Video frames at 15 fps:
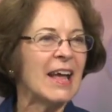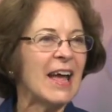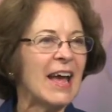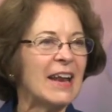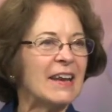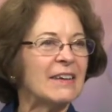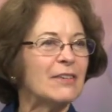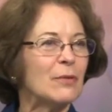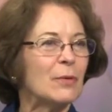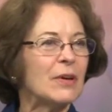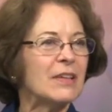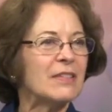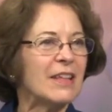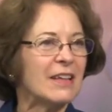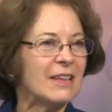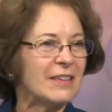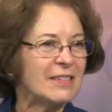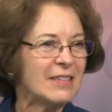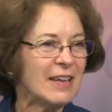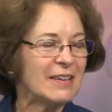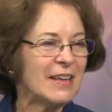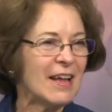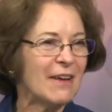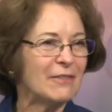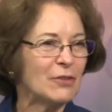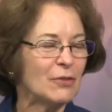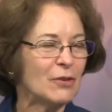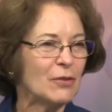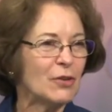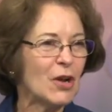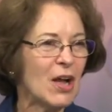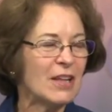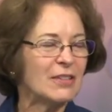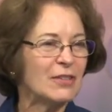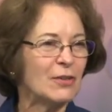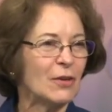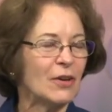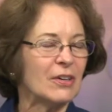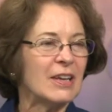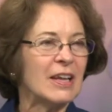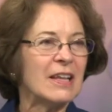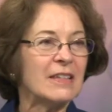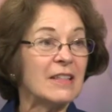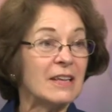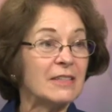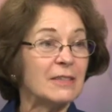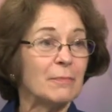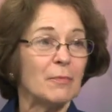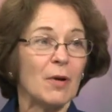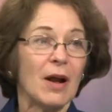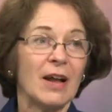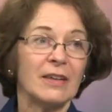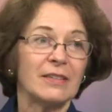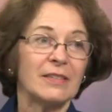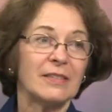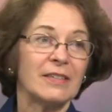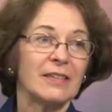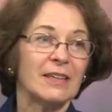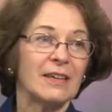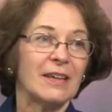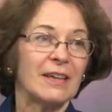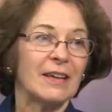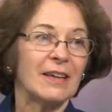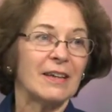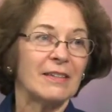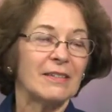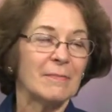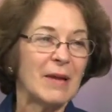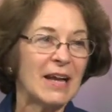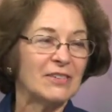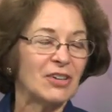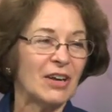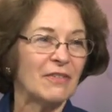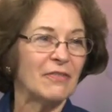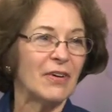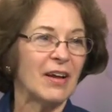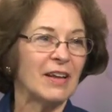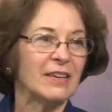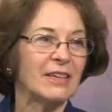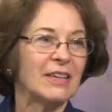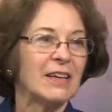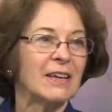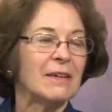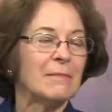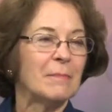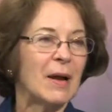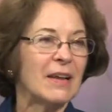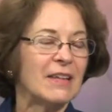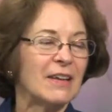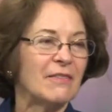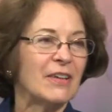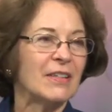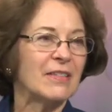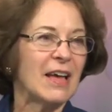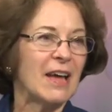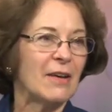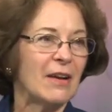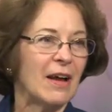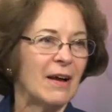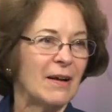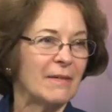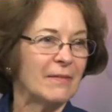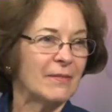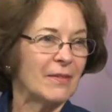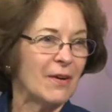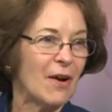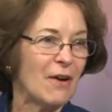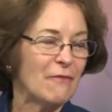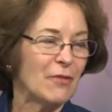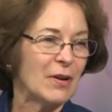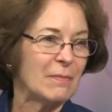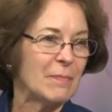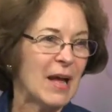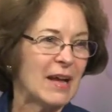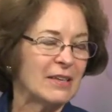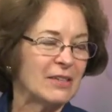And during the Sunday afternoon concert, they surprised the Magi Fund by giving that offering back